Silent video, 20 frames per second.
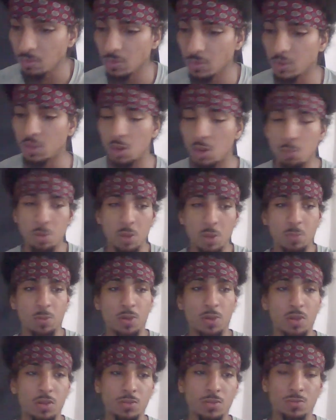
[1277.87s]
some
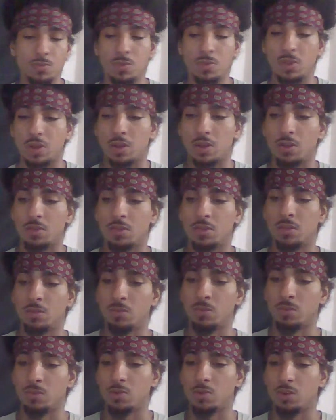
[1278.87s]
people, you'll
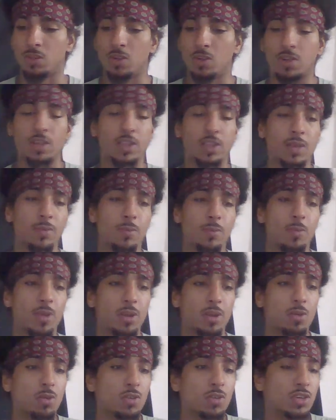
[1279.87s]
look at them and be
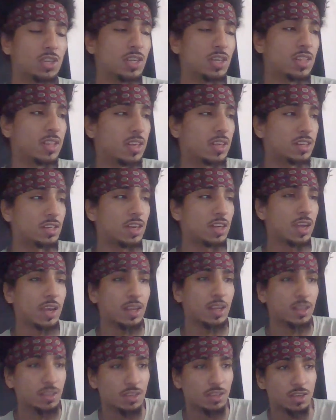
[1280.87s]
like, holy shit, they
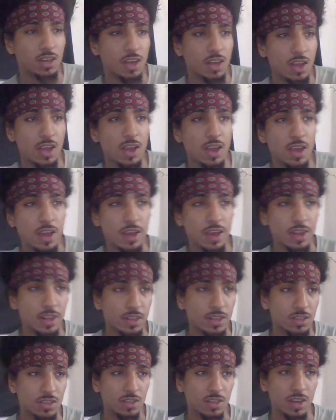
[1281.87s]
changed. And
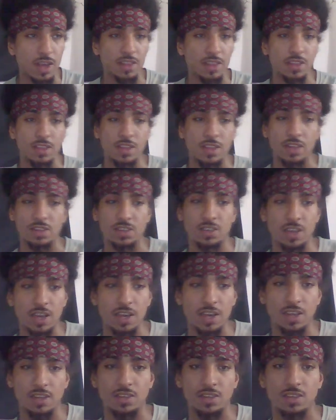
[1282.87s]
it's not that they
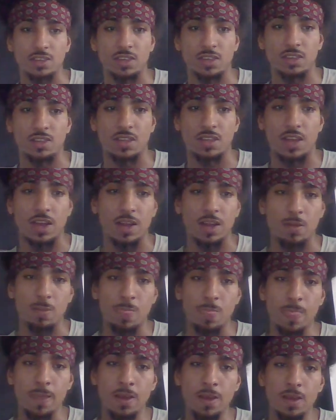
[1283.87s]
changed, it's that
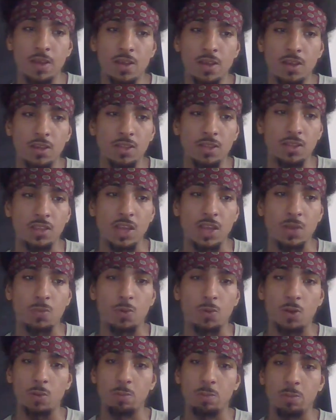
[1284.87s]
they
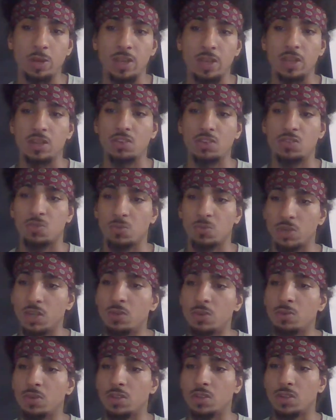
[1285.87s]
weren't being as real
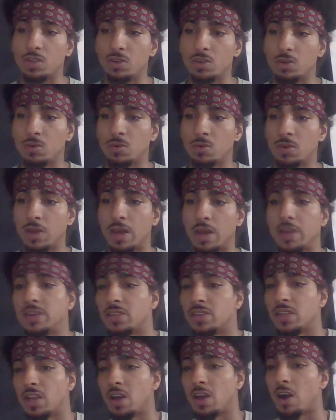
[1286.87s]
with you
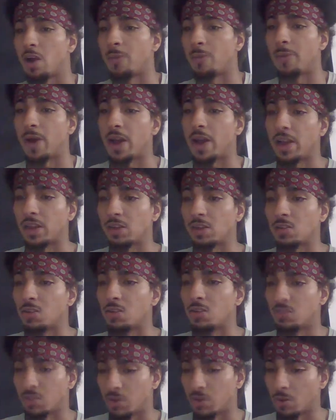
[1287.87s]
as they are behind
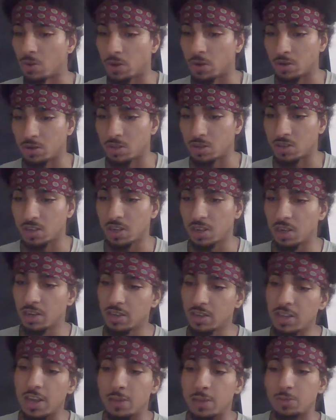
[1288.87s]
closed doors
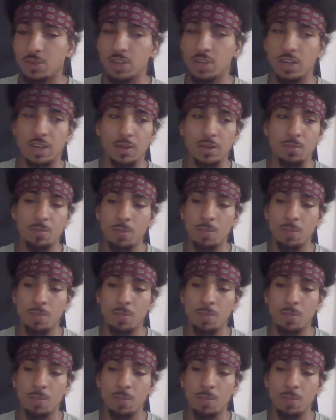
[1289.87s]
type shit.